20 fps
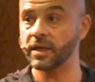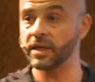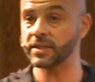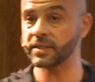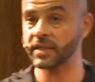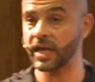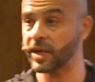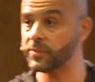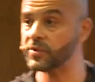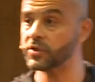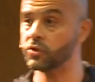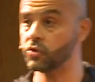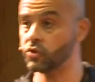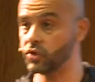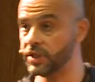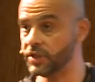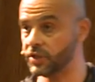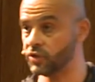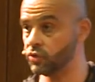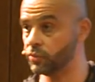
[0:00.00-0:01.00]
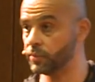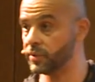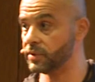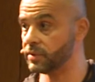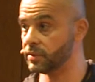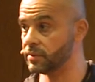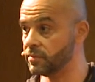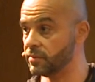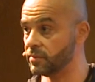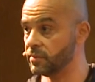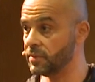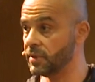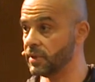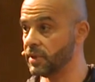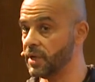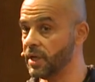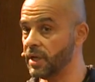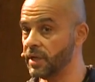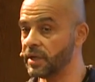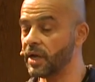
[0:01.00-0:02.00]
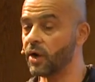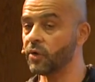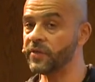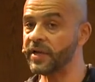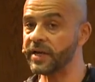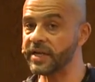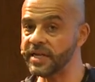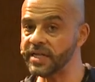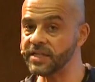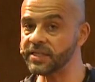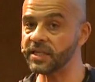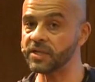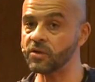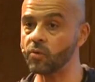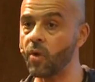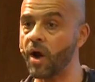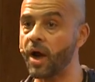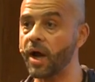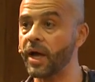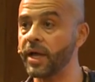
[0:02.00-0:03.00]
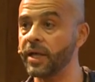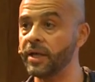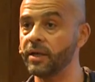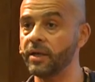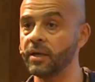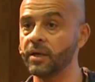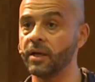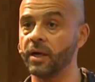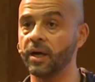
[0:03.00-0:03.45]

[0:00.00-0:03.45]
is absolutely stupid. Now, the reason why